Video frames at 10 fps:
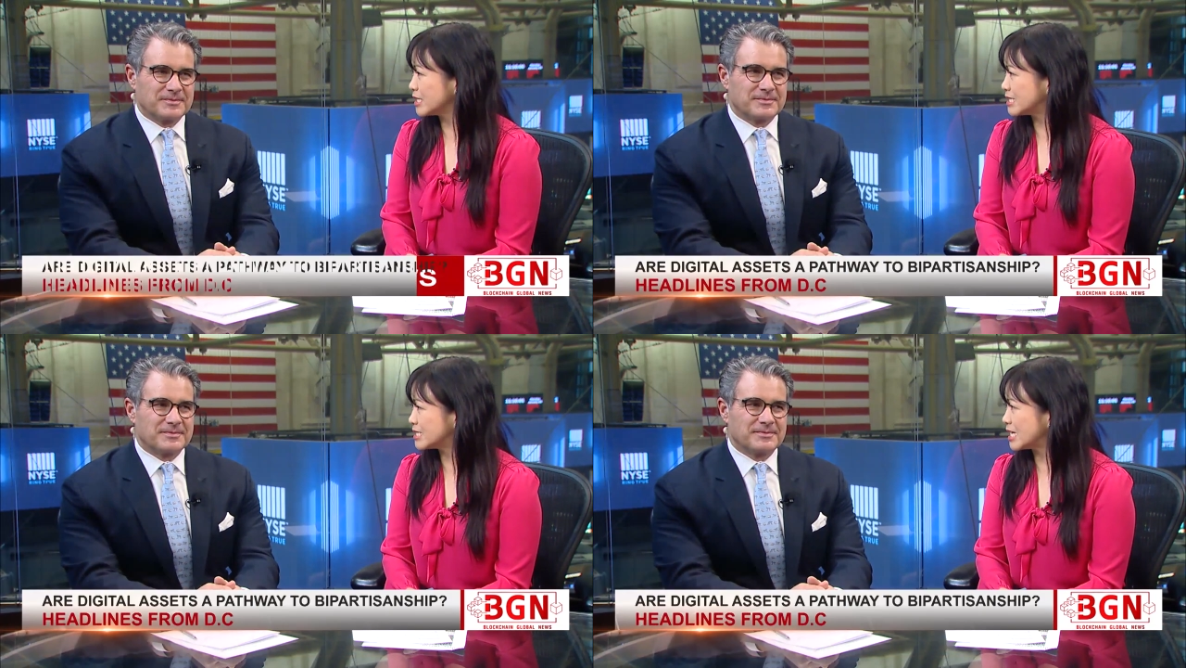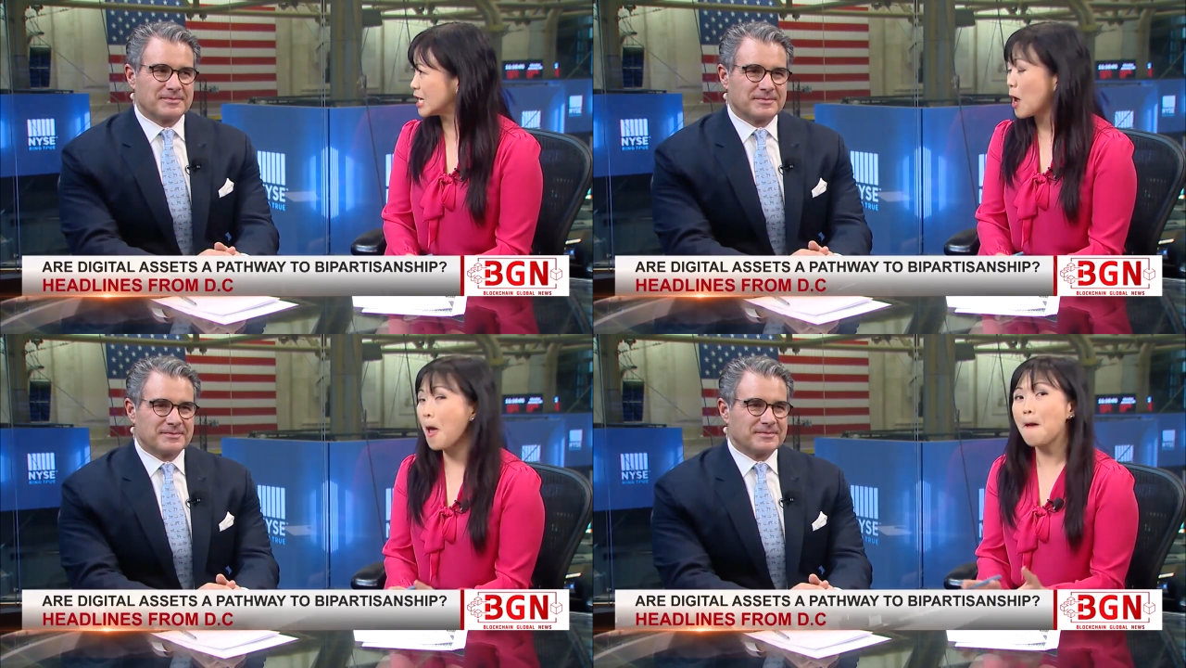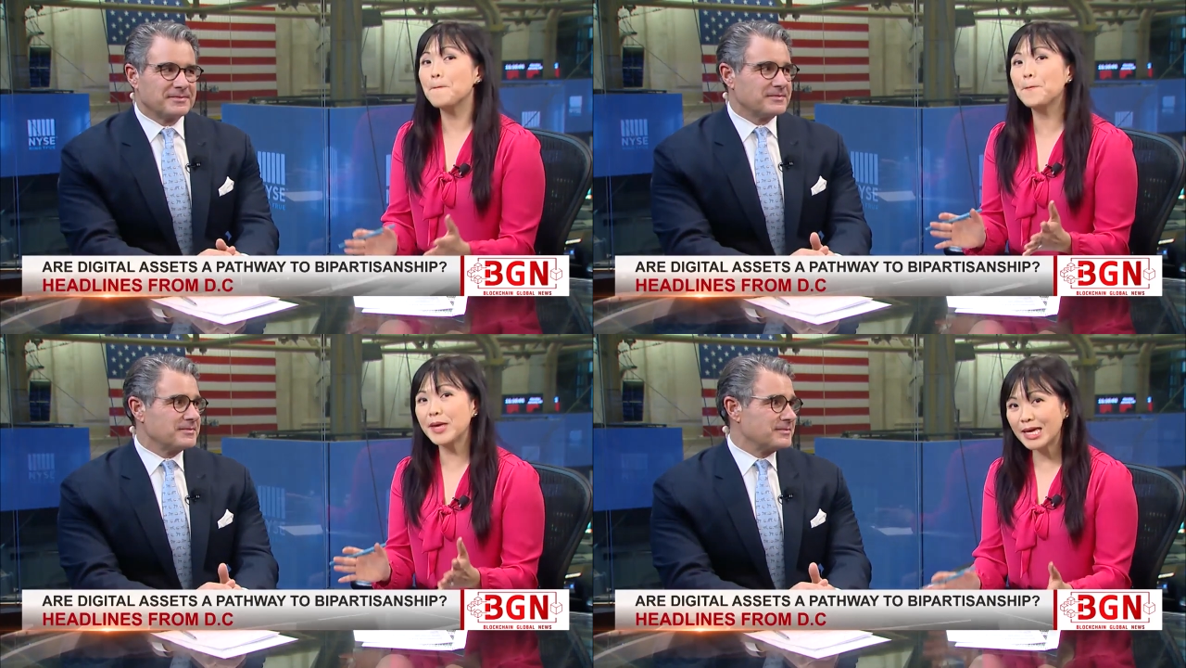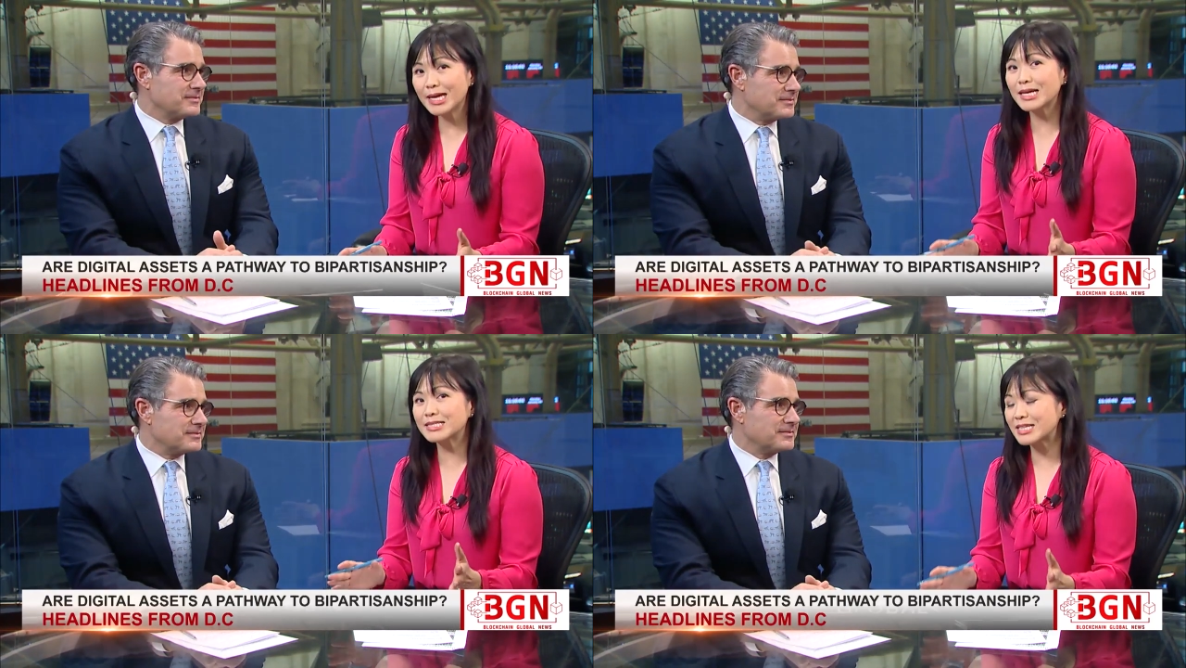Speaker 1: D C. Big
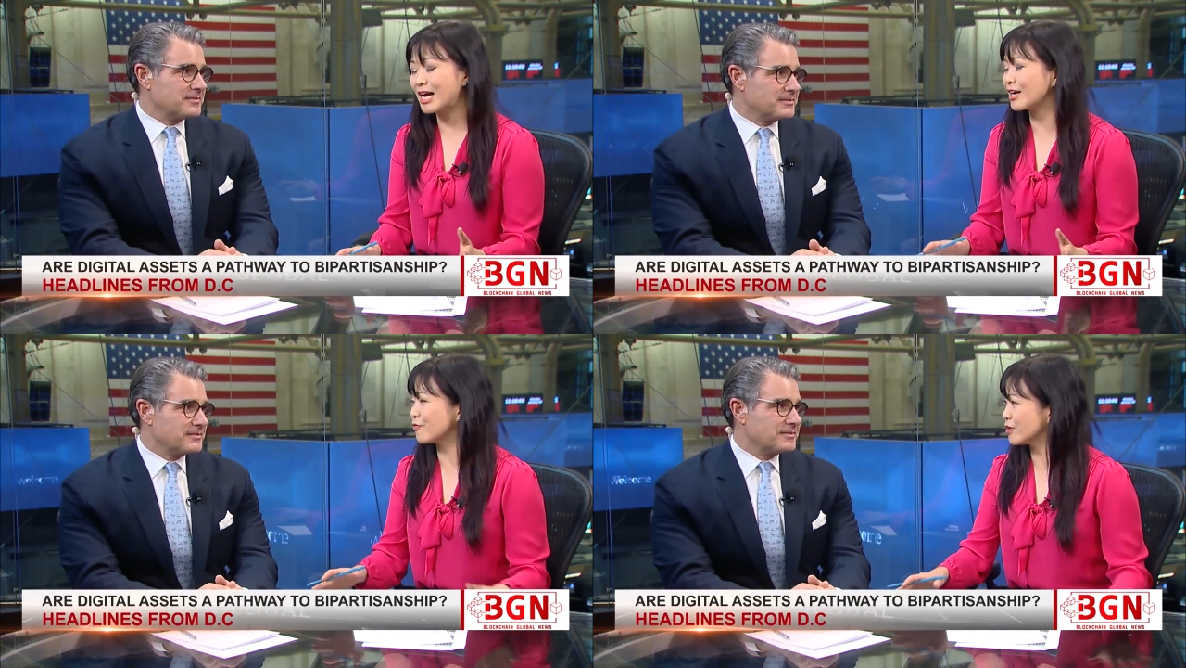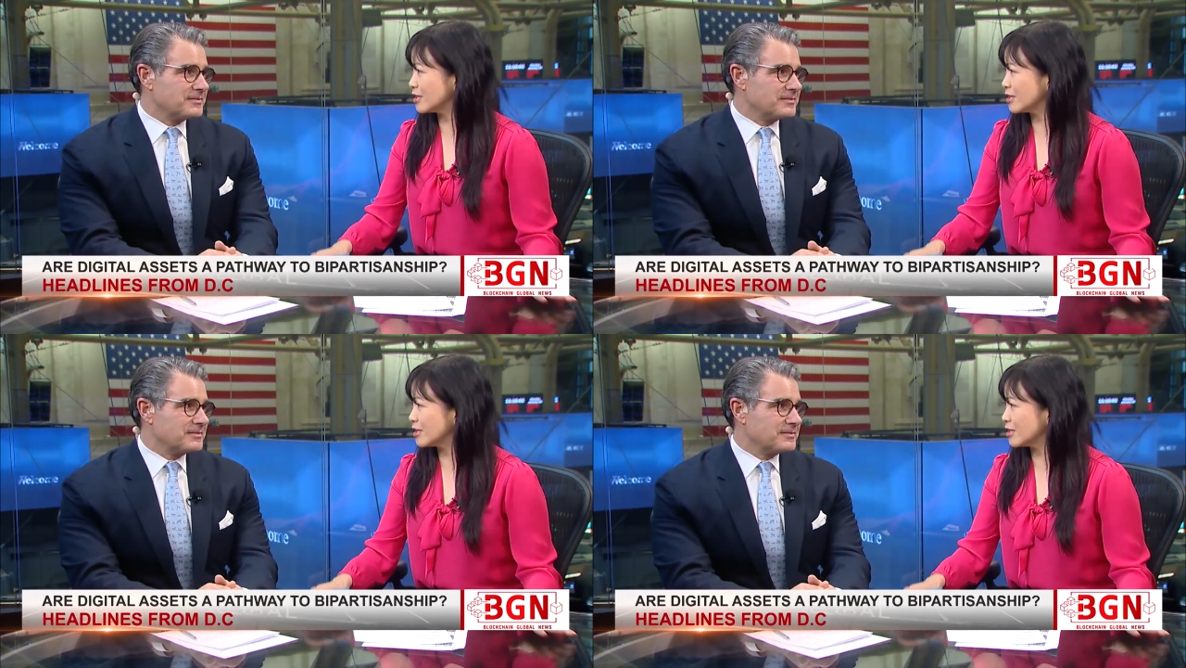sigh of